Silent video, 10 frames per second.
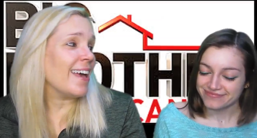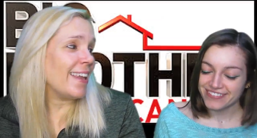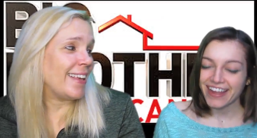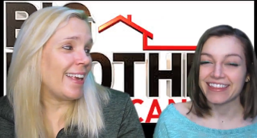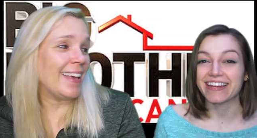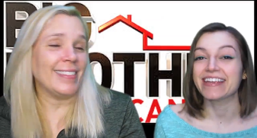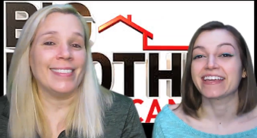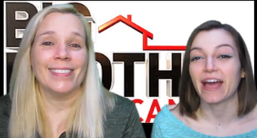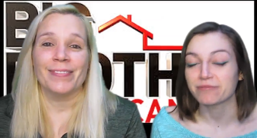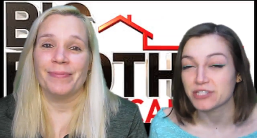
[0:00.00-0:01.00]
Speaker 1: that again. And then
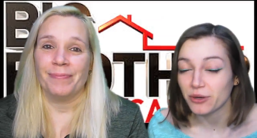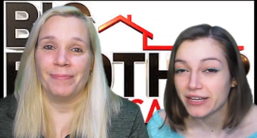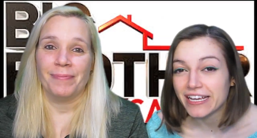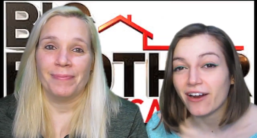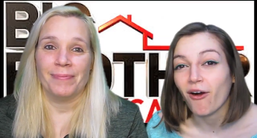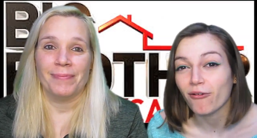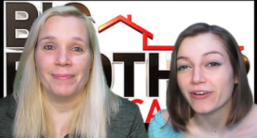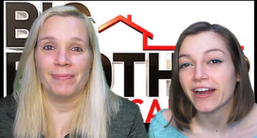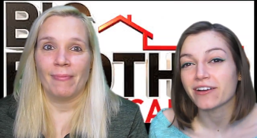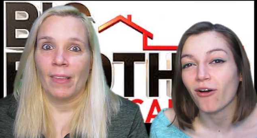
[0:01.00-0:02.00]
he kept doing it
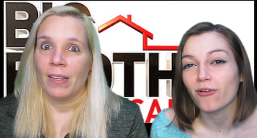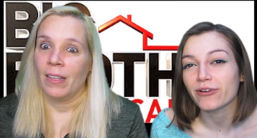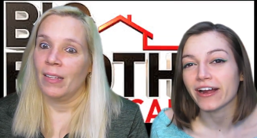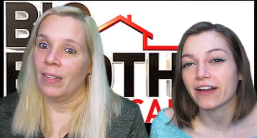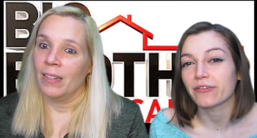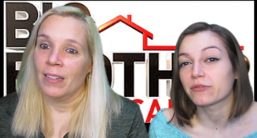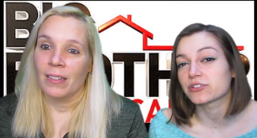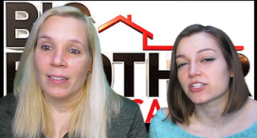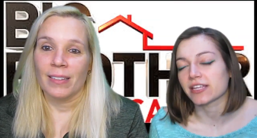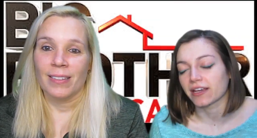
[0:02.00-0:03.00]
over and over, and
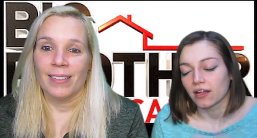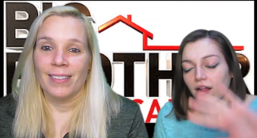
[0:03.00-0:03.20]
everyone's just like,